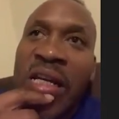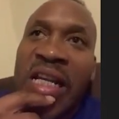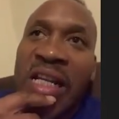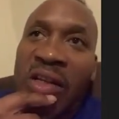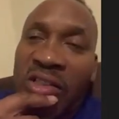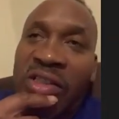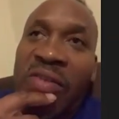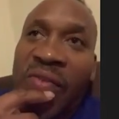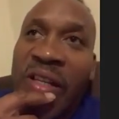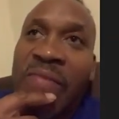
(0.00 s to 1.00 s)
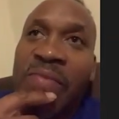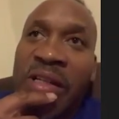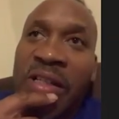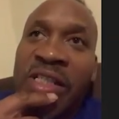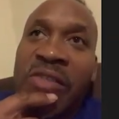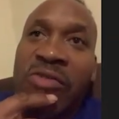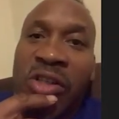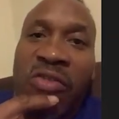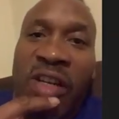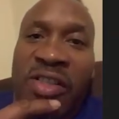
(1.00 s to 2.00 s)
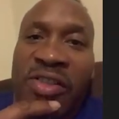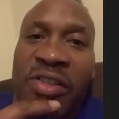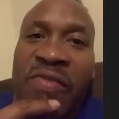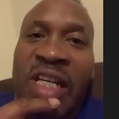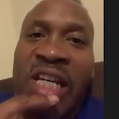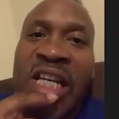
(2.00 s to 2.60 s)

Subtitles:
And I lost the fight because he was aggressive.